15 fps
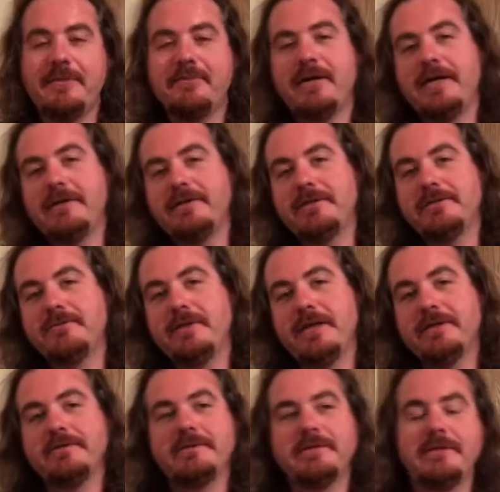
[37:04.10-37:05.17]
I bought these
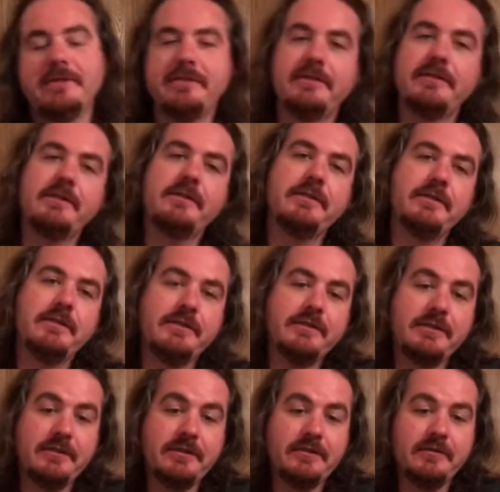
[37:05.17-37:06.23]
about
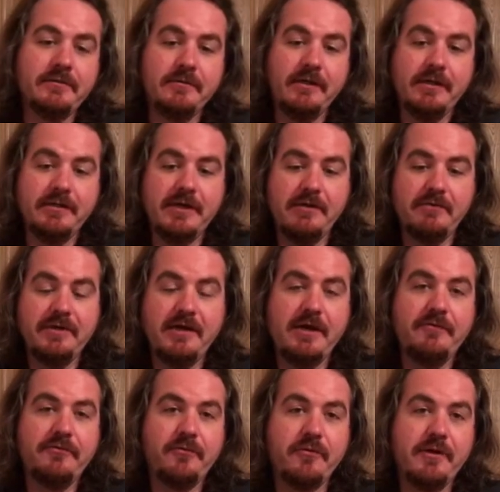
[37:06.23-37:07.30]
going
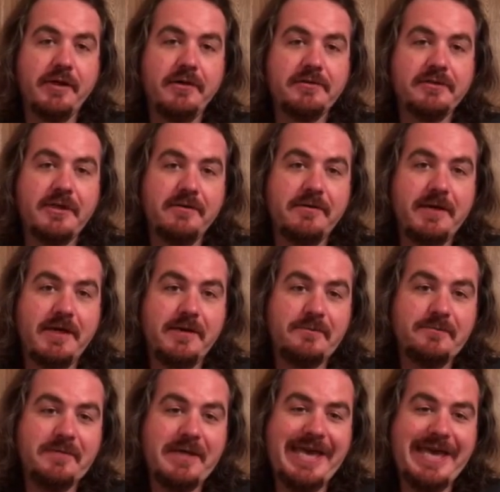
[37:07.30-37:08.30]
on 4 years ago now.